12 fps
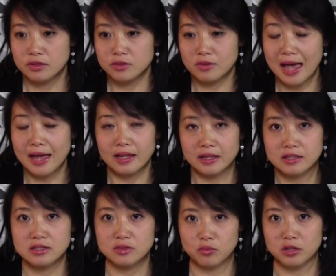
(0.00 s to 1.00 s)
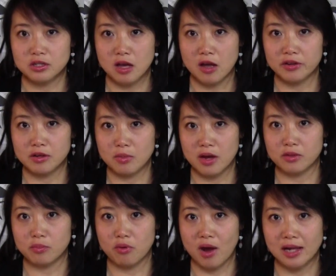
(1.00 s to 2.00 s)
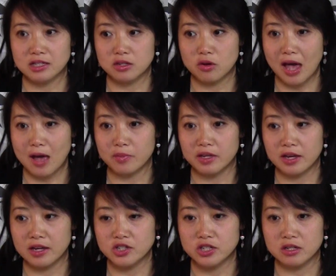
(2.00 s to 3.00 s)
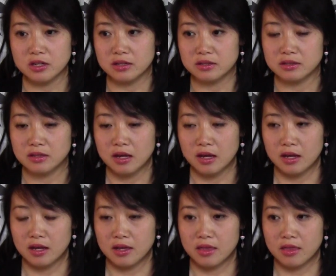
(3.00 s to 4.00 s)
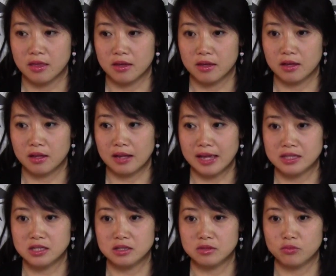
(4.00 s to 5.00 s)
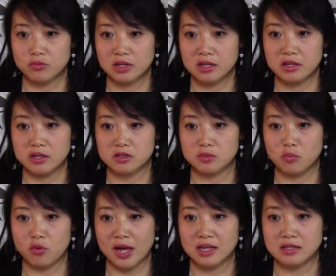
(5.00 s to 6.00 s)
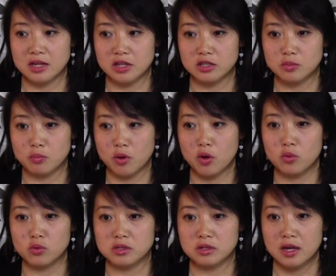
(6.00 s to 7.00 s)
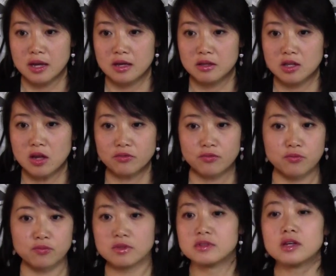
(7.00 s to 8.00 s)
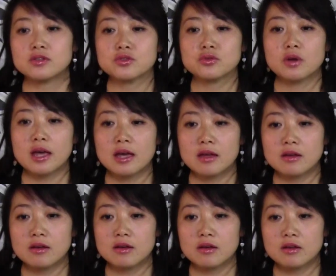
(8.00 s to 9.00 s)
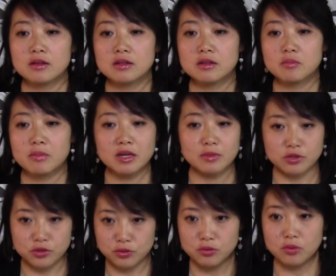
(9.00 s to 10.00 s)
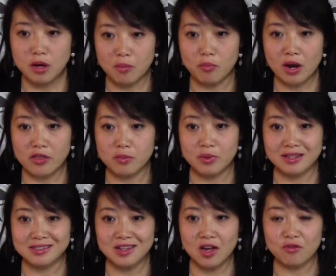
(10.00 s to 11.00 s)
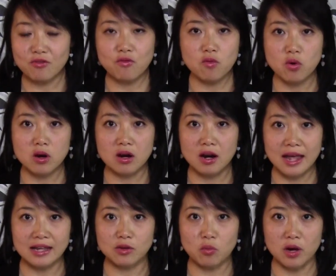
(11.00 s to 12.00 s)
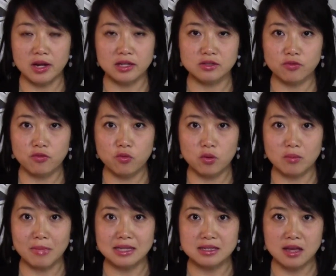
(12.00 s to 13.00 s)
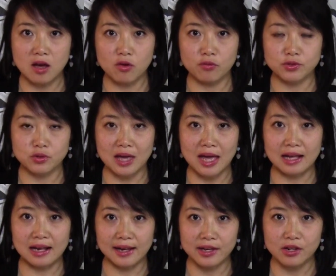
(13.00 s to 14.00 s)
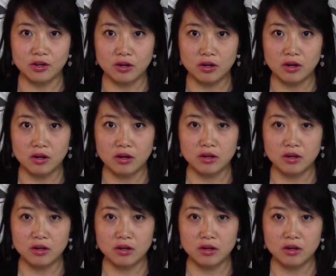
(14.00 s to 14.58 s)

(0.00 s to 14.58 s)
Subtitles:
that is, we're talking about the practical application is, let's really express and expose, not to, maybe to a brother, but it's not for anyone, it's for myself to get clear